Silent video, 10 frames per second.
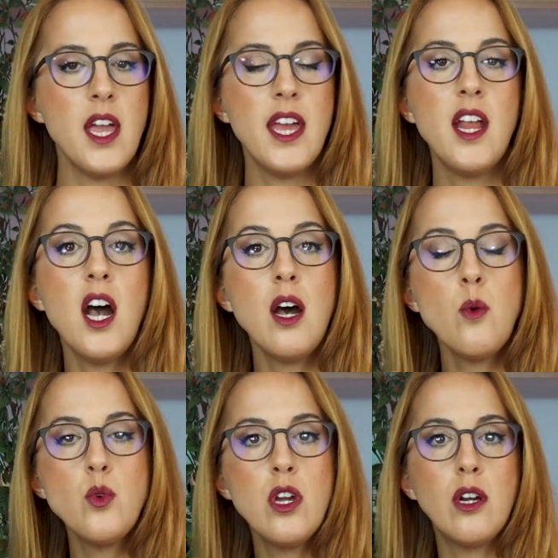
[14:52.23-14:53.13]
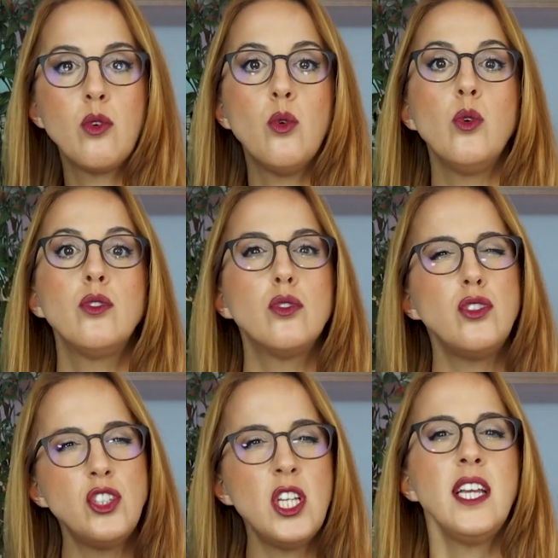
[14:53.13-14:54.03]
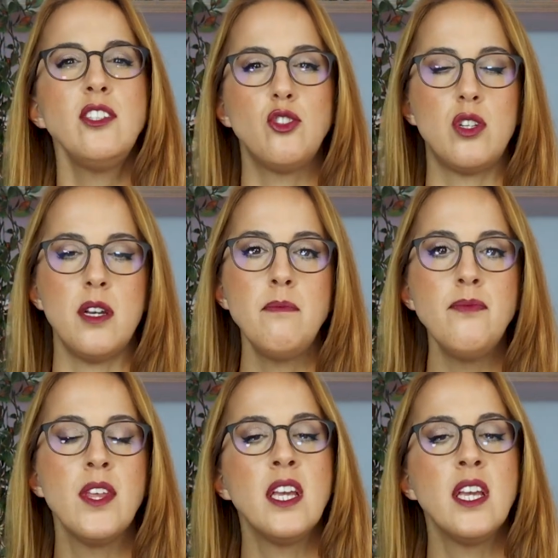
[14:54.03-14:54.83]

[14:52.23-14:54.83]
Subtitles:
and how we are going to change them